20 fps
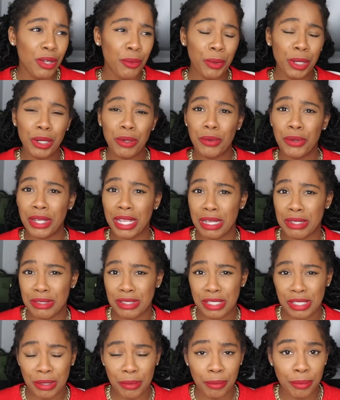we're going
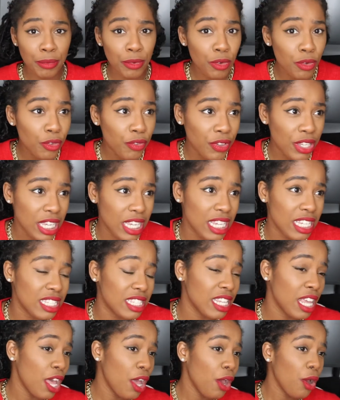out to the
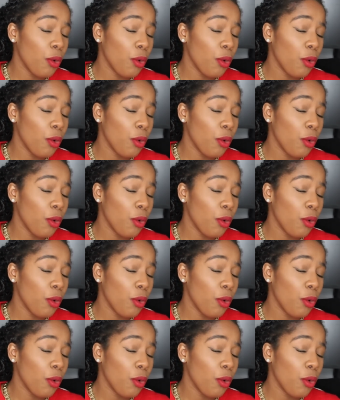movies,